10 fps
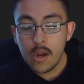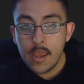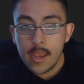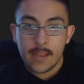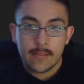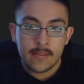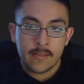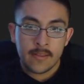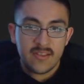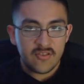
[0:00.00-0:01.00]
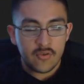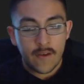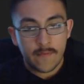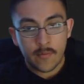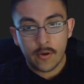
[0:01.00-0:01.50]
And then these two have
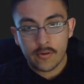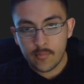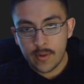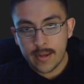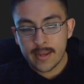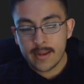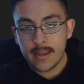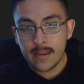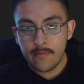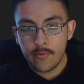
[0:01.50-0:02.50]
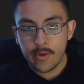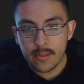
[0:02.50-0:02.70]
to multiply to get negative 3.